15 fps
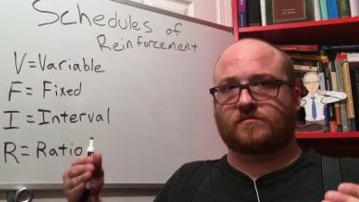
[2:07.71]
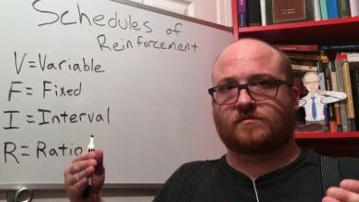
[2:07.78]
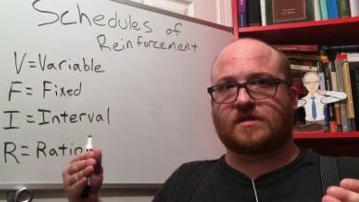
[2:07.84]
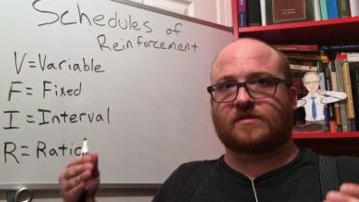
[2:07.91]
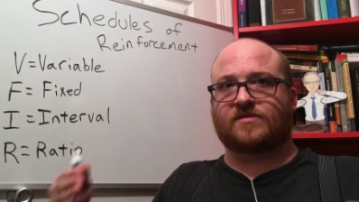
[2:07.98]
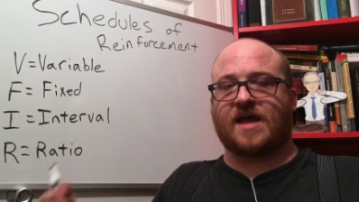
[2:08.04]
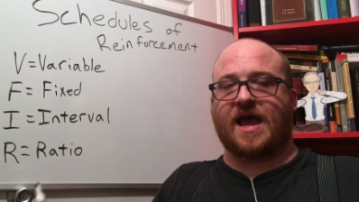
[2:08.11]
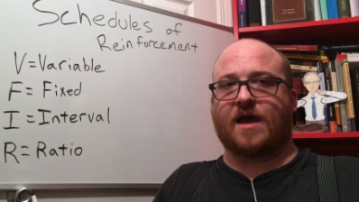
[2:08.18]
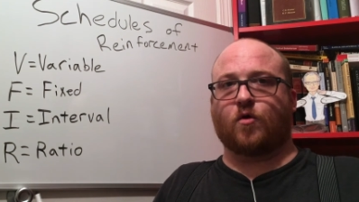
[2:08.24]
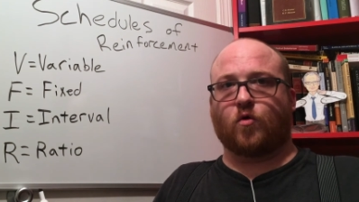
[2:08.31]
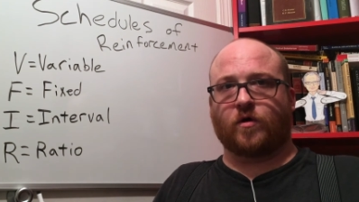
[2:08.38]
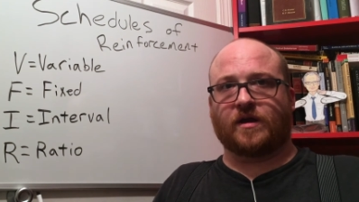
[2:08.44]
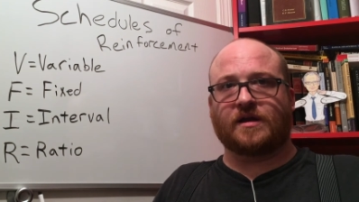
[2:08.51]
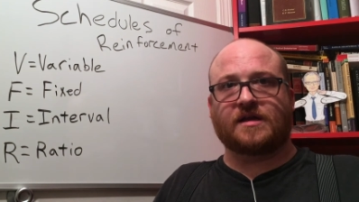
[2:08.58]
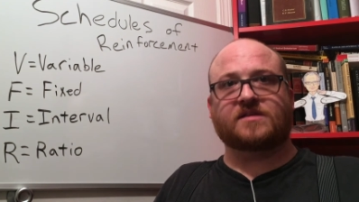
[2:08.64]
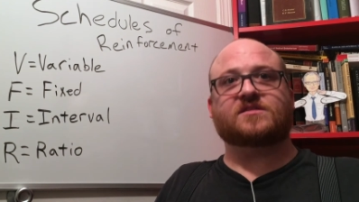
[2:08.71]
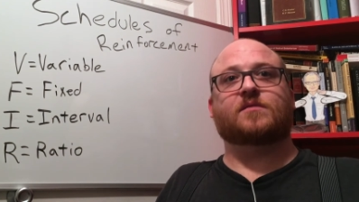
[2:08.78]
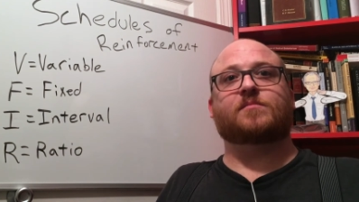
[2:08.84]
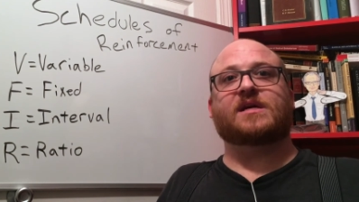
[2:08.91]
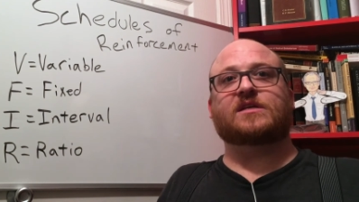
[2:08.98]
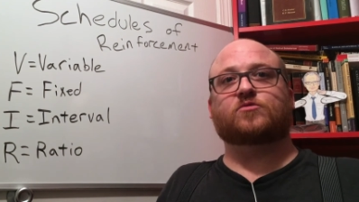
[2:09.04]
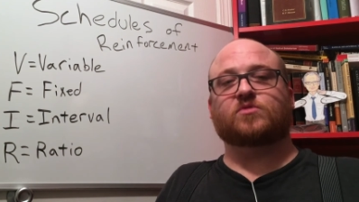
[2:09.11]
that
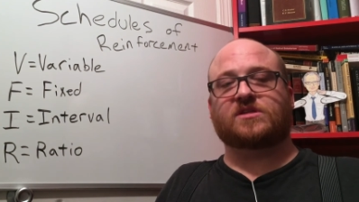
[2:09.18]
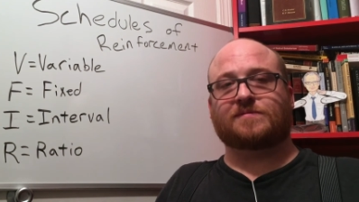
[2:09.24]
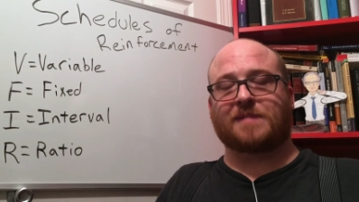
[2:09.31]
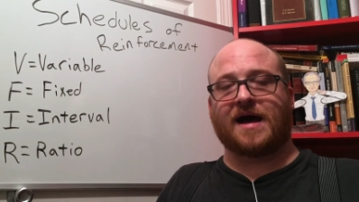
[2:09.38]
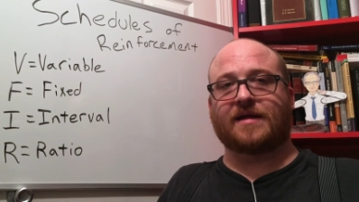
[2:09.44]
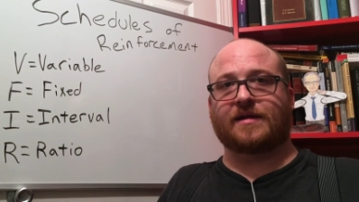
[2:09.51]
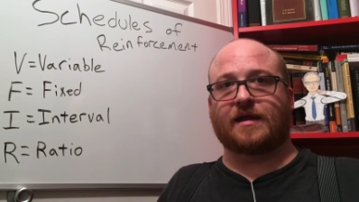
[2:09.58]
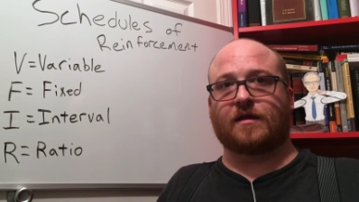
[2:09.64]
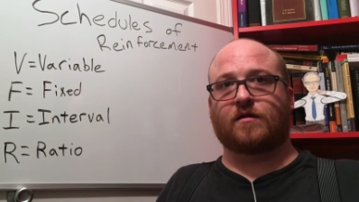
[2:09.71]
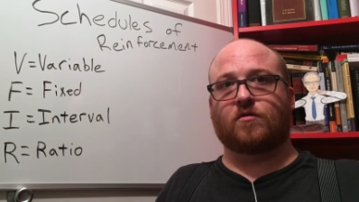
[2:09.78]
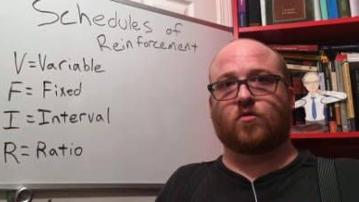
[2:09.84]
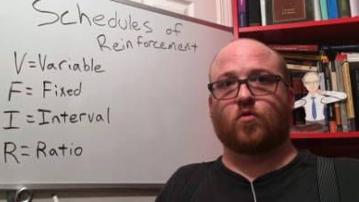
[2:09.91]
organism is responding